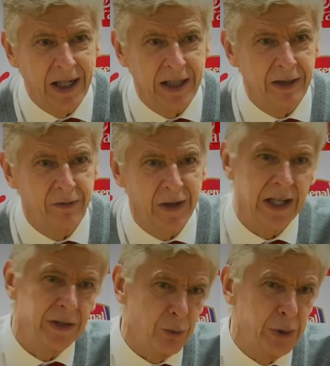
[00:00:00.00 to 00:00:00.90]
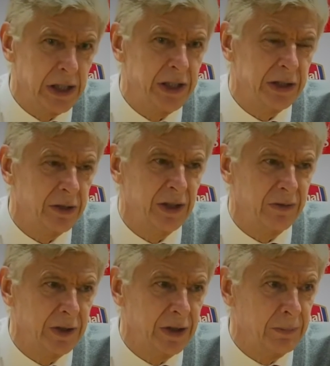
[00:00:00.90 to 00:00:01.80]
And they are the real leaders
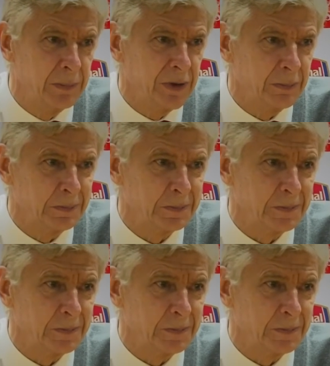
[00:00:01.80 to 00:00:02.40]
in the teams.